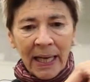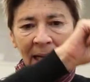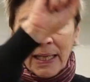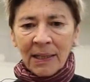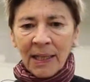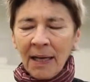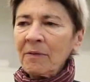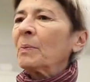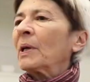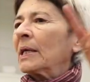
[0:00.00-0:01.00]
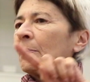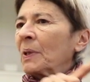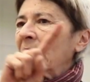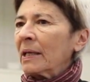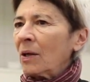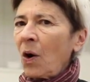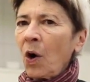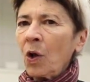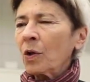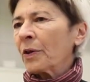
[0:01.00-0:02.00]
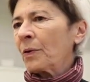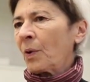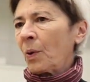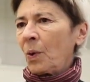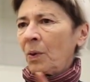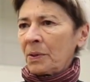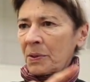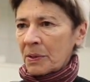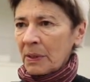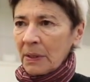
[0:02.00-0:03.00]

And everybody played all the roles.